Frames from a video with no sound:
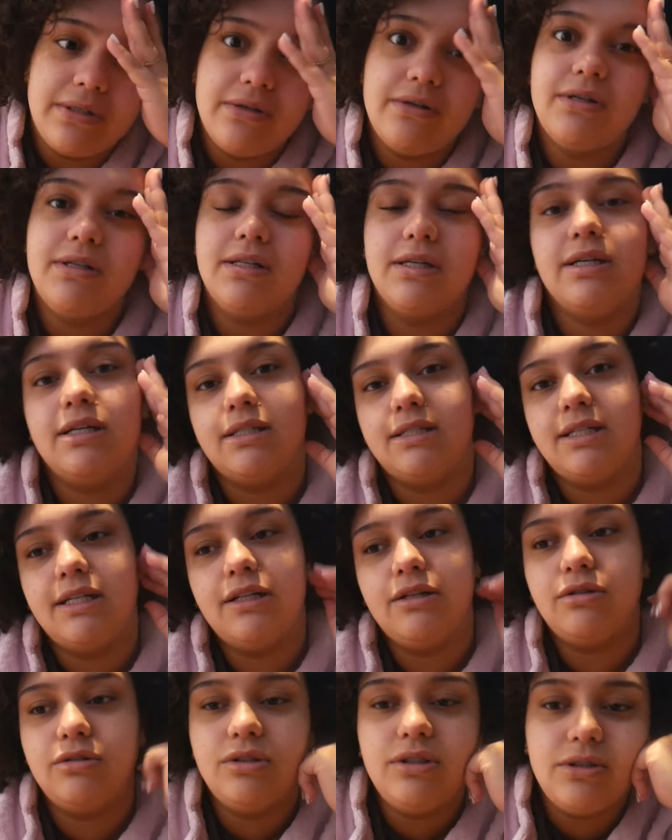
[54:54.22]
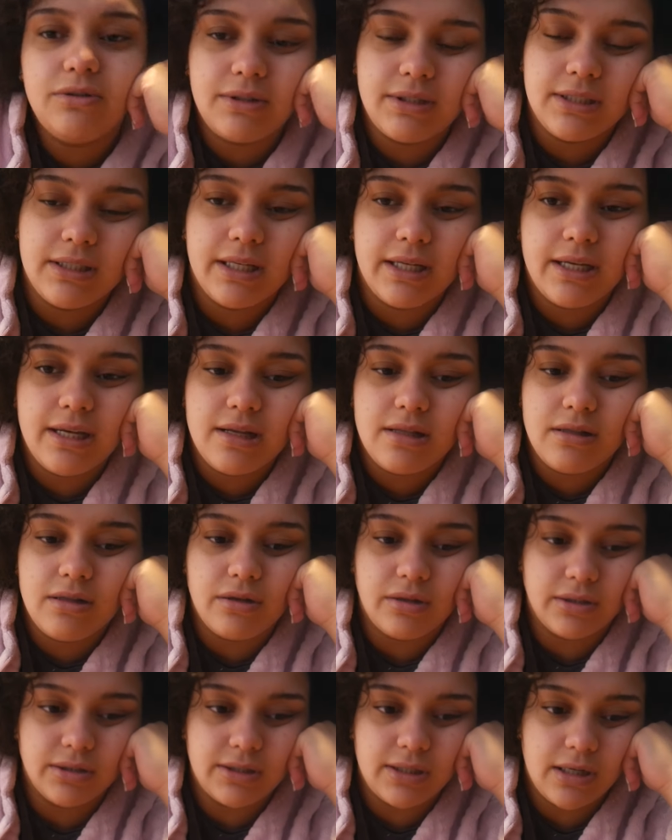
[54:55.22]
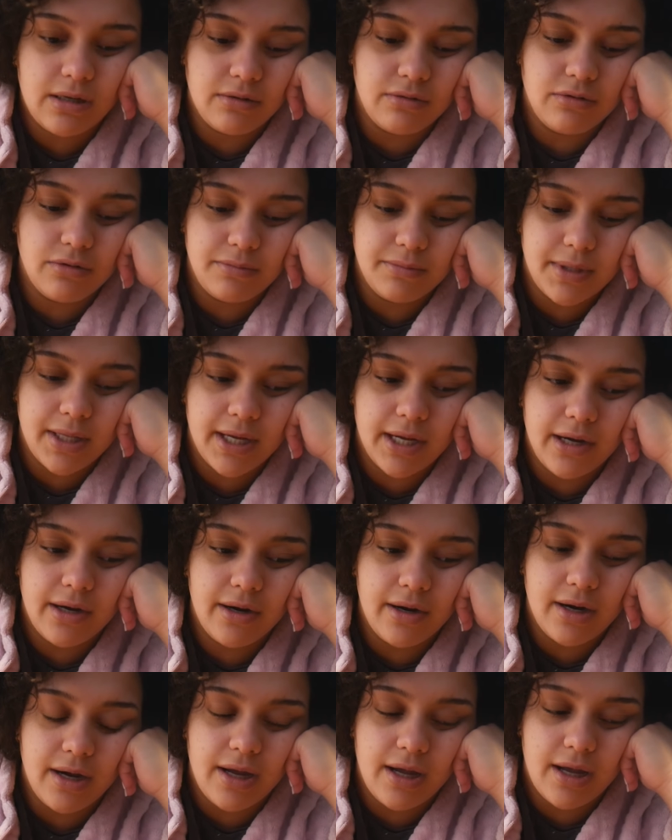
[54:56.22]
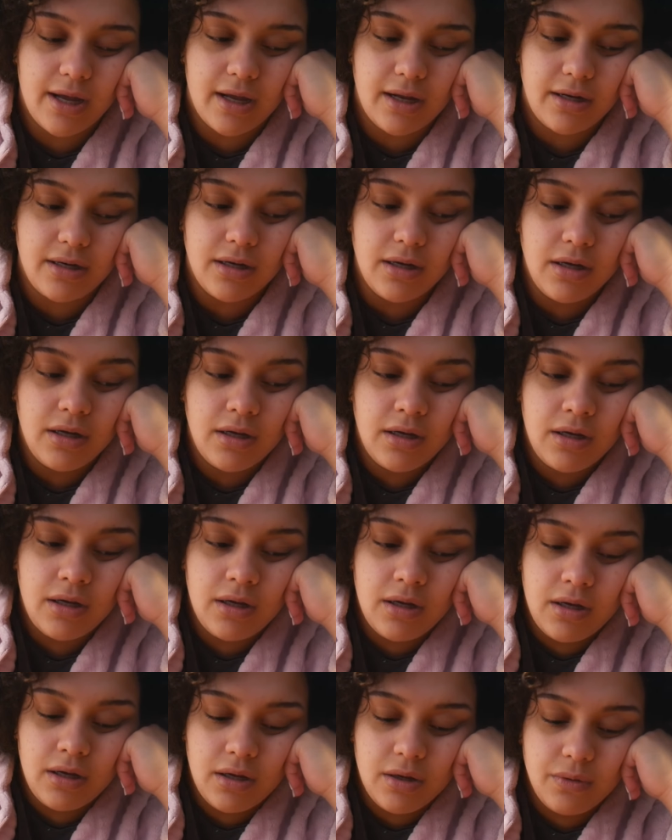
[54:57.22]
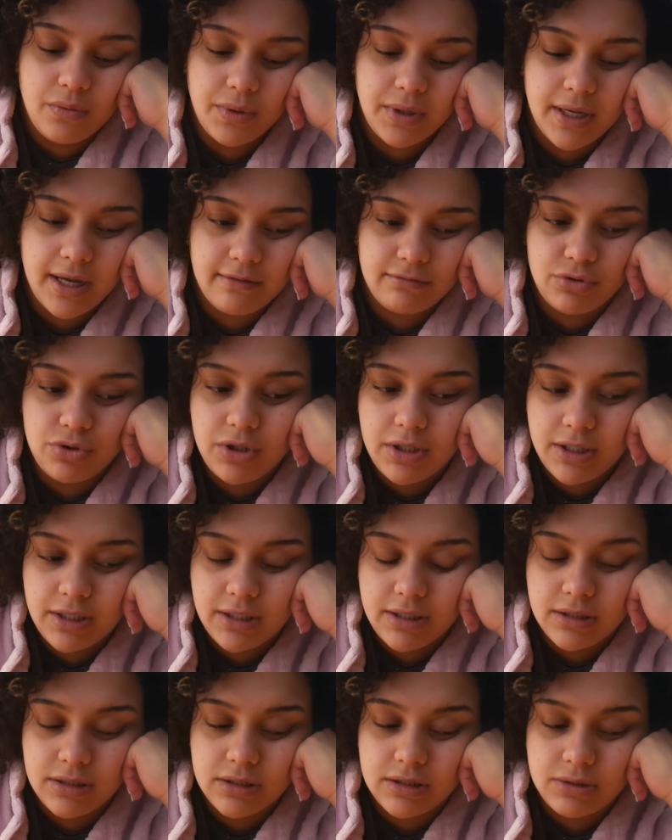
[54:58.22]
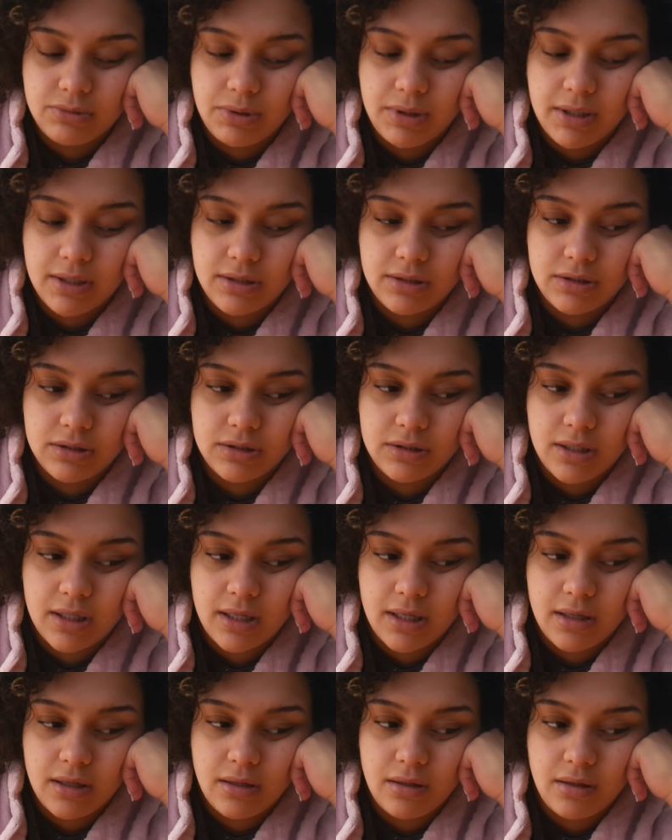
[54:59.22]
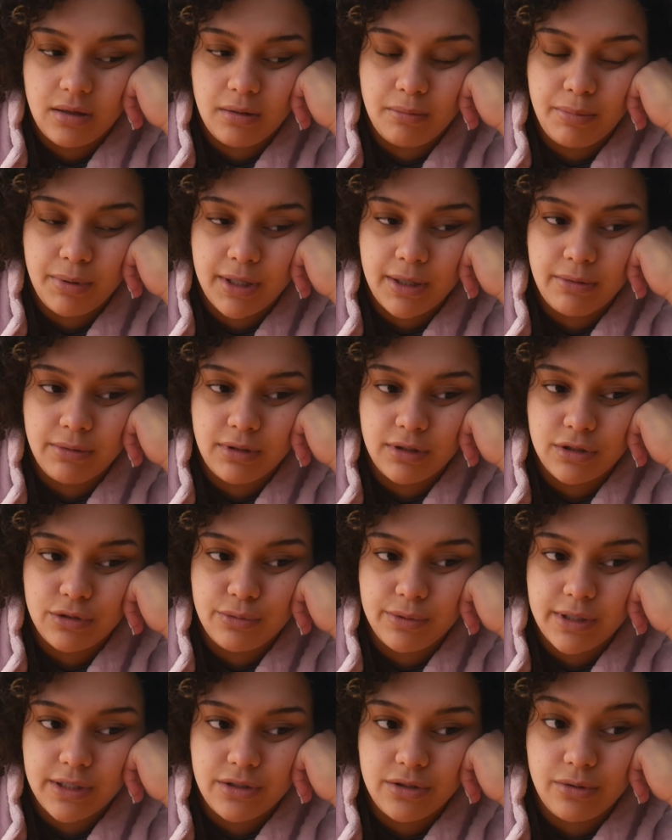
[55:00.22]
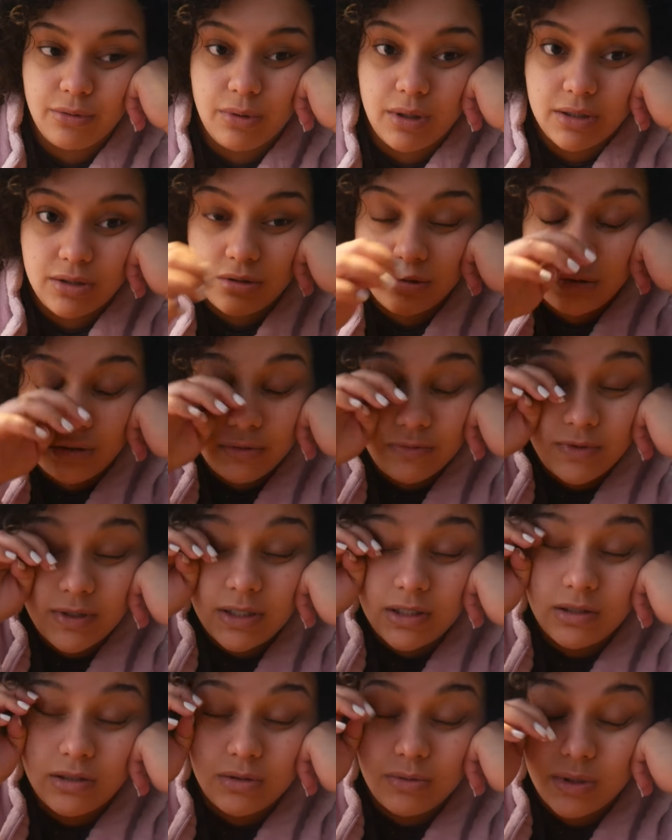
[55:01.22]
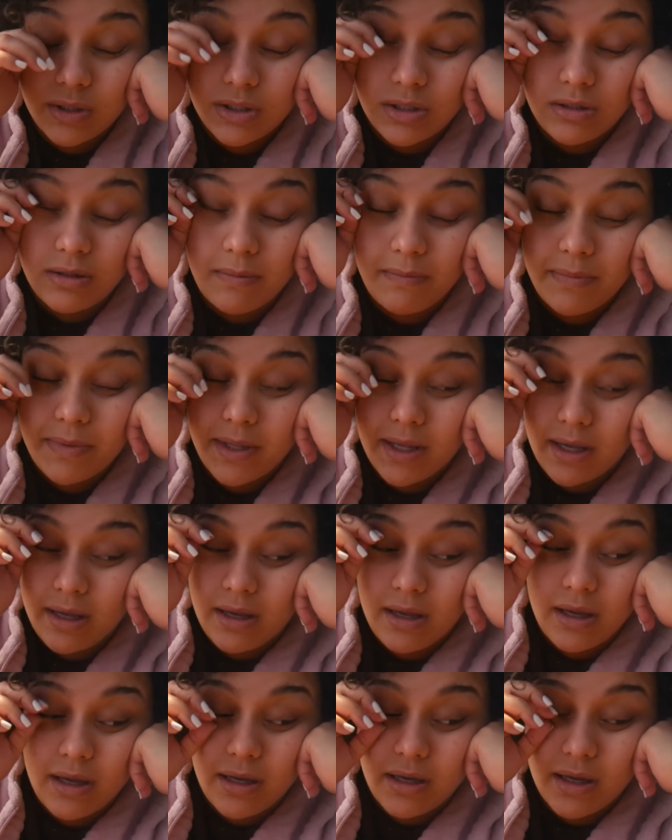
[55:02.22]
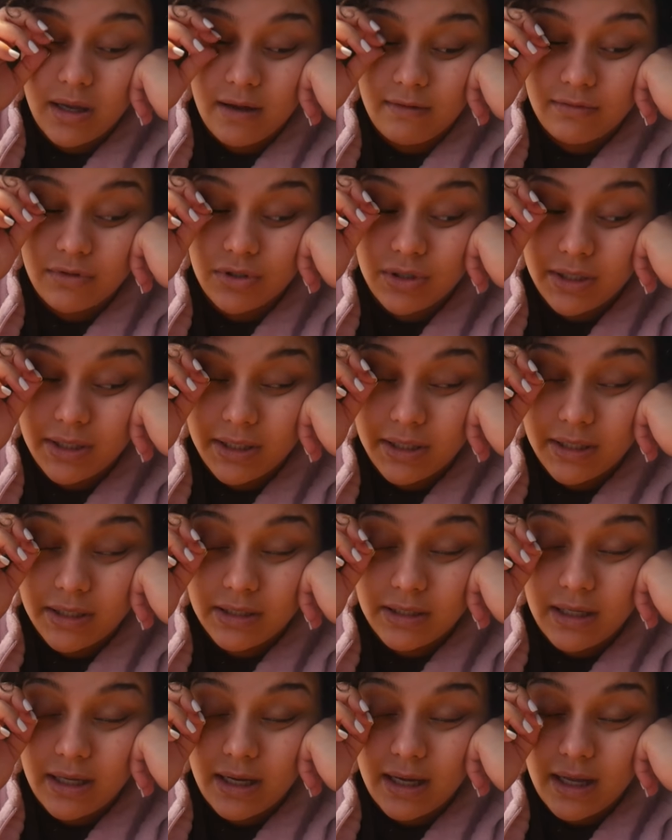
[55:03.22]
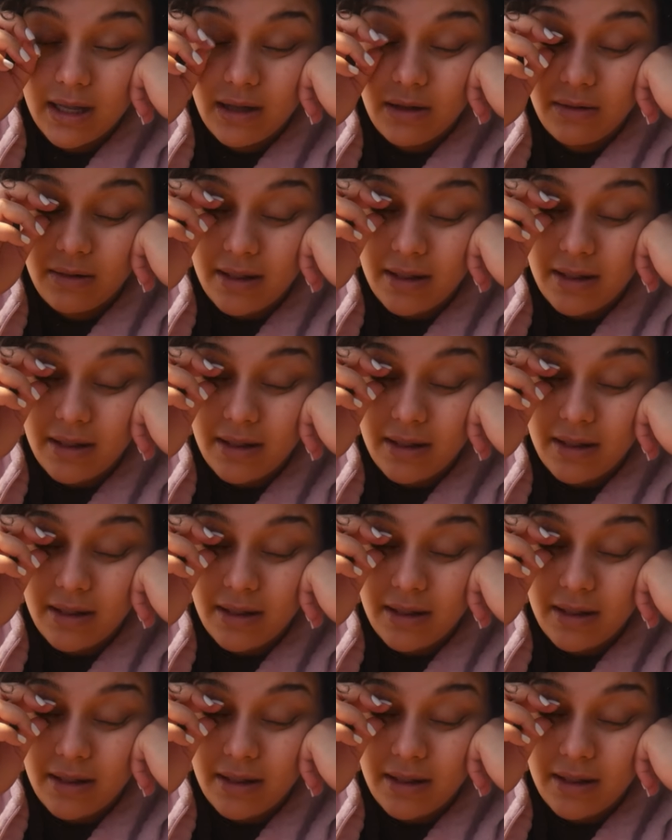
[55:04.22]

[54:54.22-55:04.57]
to go to the casino. Do you want to, like, get the hotel room there? And We could have drinks. We could just, like, play with the Switch or watch YouTube videos, watch something, have drinks, hang out,